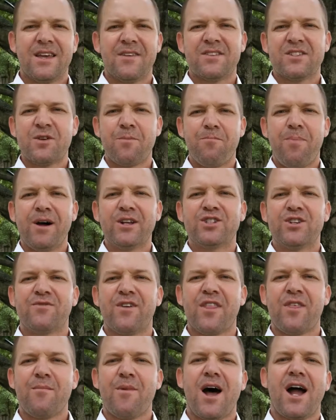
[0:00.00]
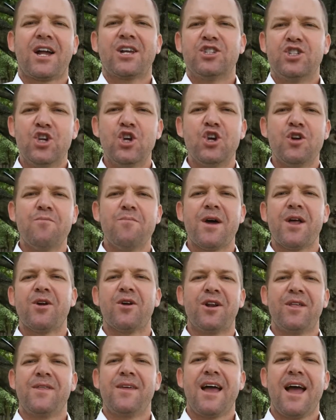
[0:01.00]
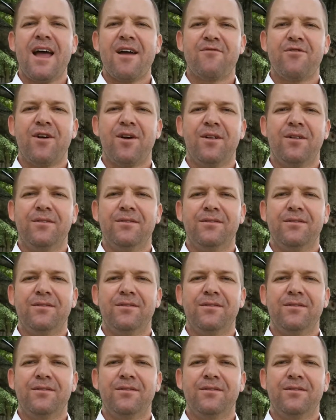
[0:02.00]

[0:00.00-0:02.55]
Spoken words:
there's a bunch of other markets you can bet on in the AFL.